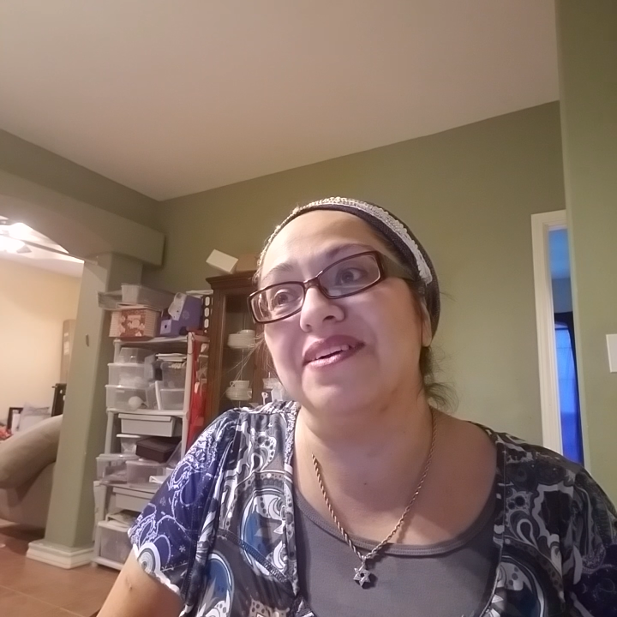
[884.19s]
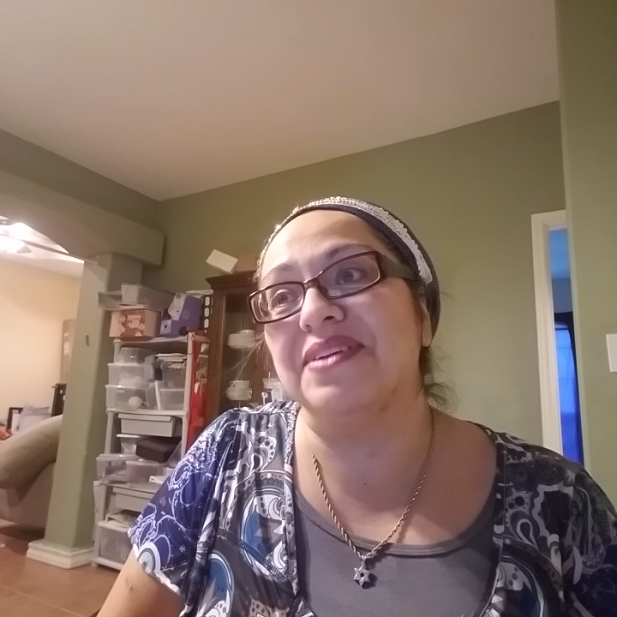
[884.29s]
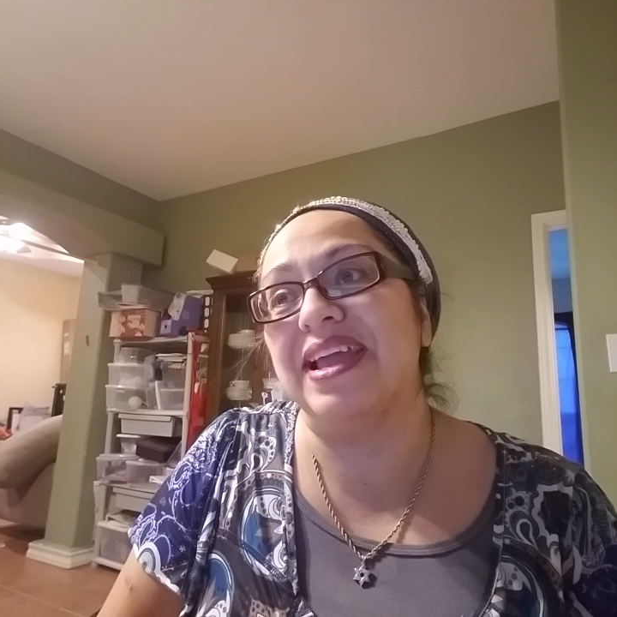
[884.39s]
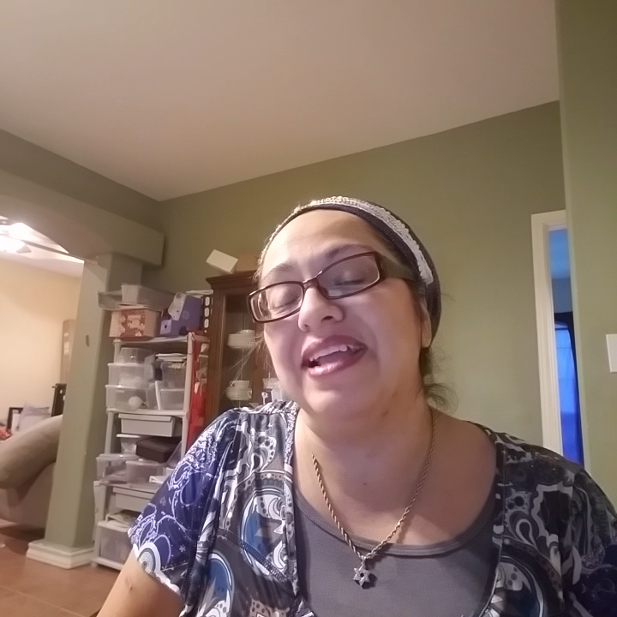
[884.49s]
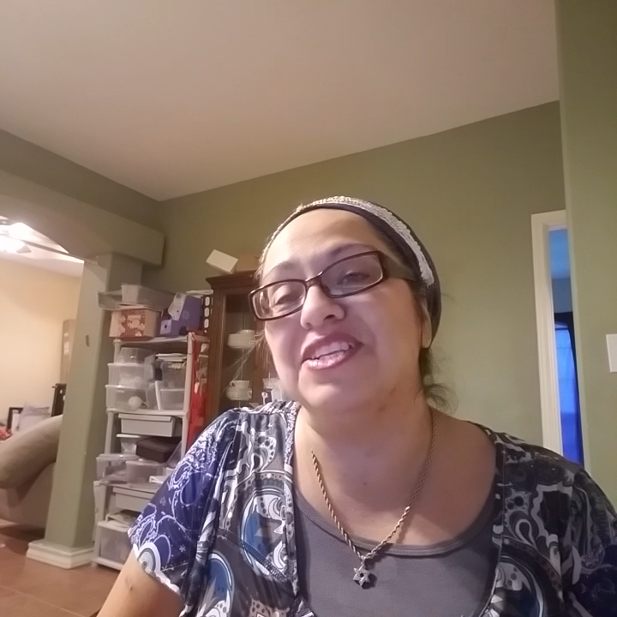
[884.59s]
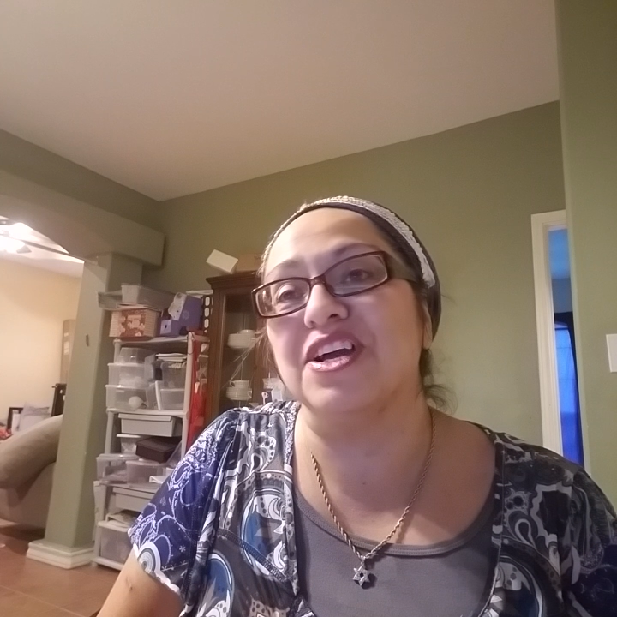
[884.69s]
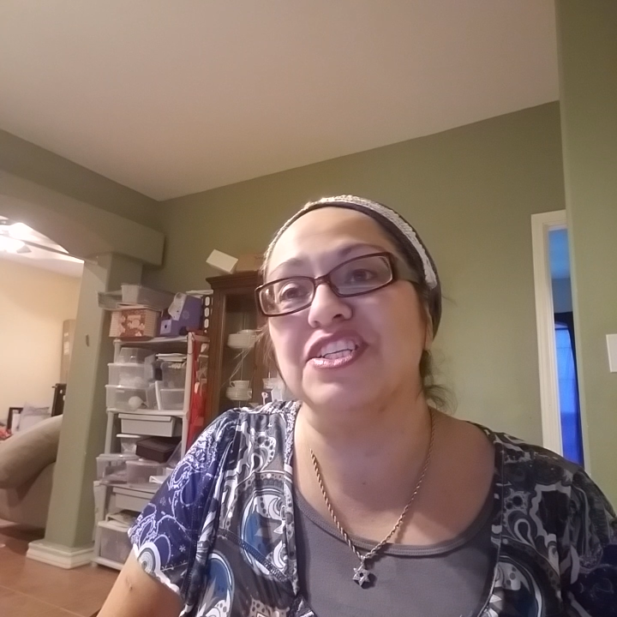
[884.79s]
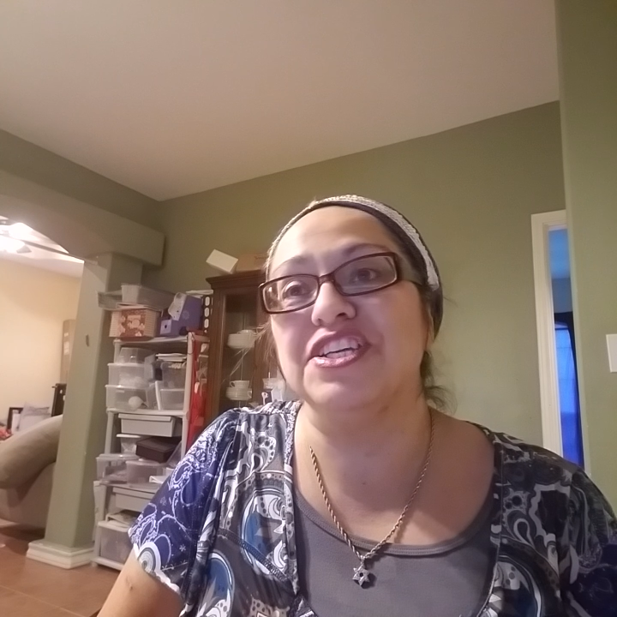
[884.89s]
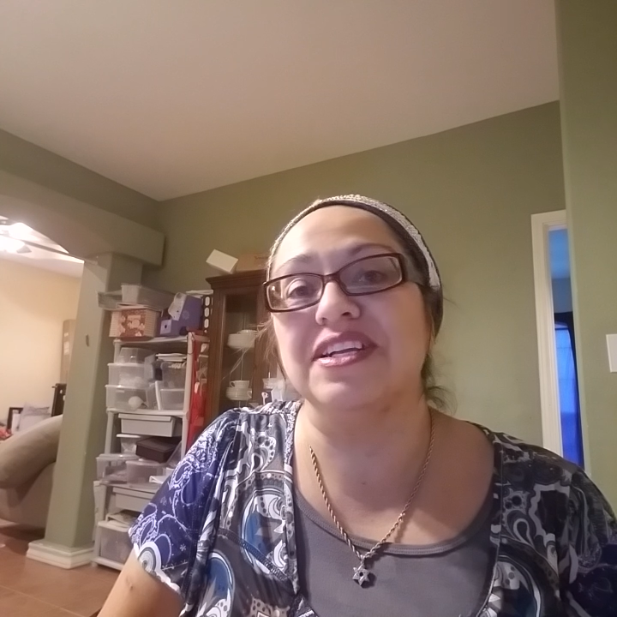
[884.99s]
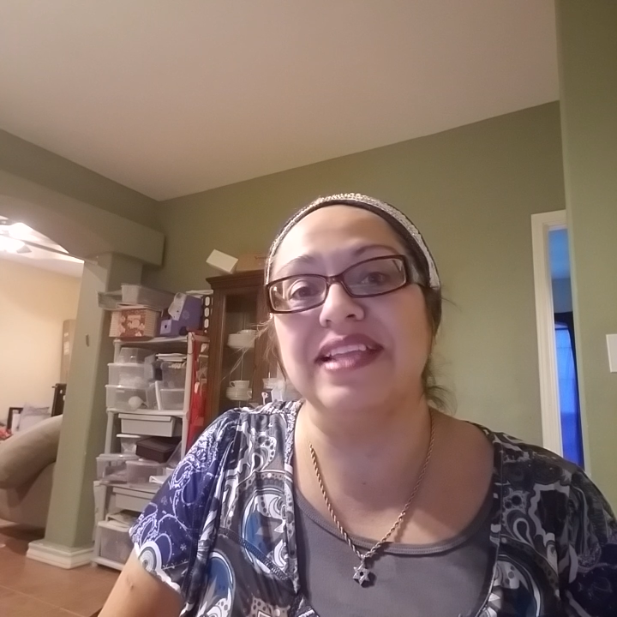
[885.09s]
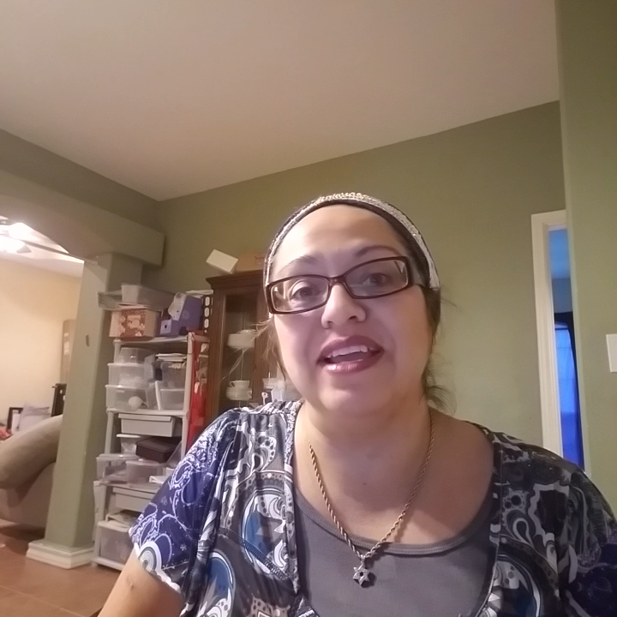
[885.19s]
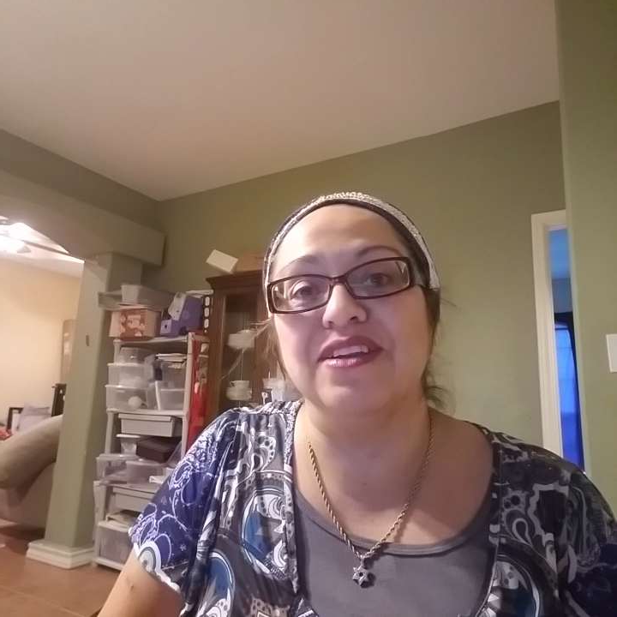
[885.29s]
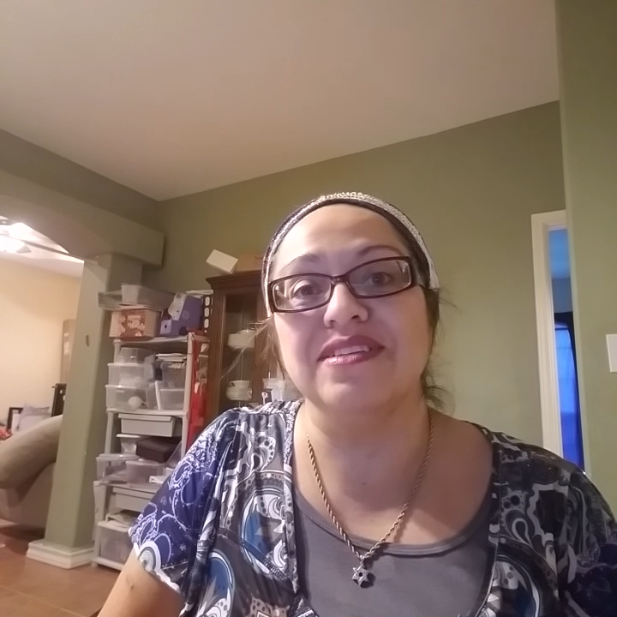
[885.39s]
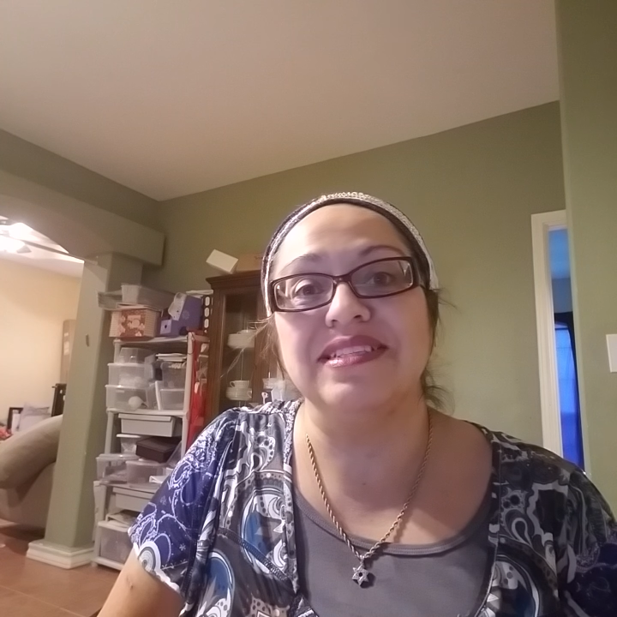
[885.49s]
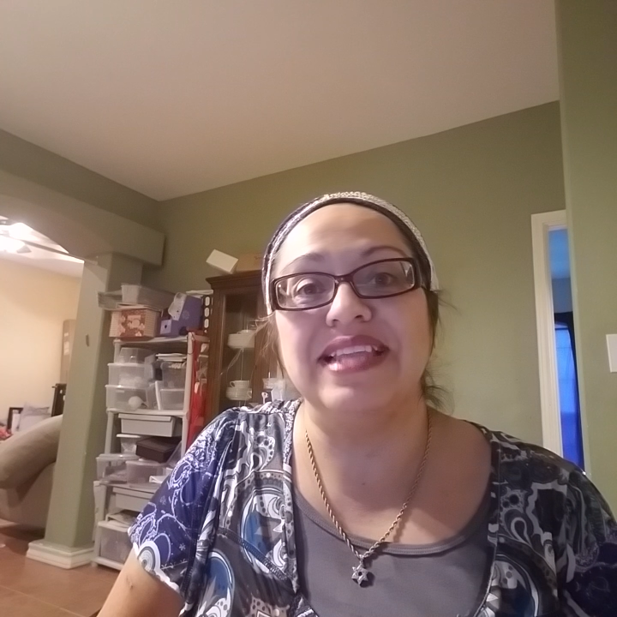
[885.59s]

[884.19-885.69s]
Okay, talk to y'all later.